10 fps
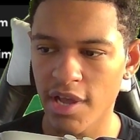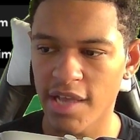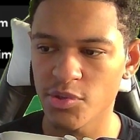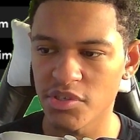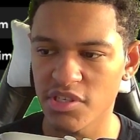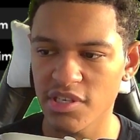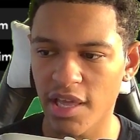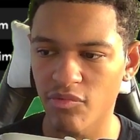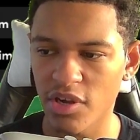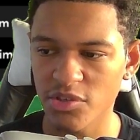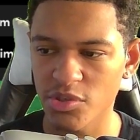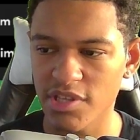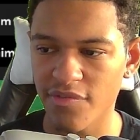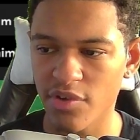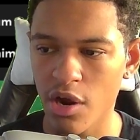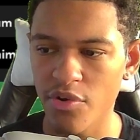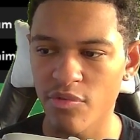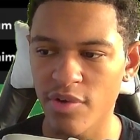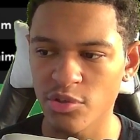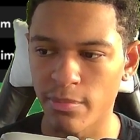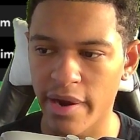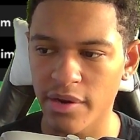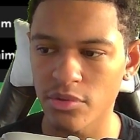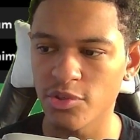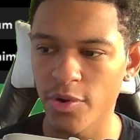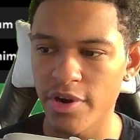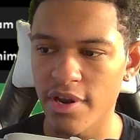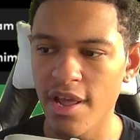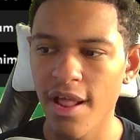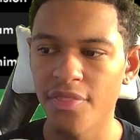As you can see, like retro Steph Curry, retro Michael Jordan,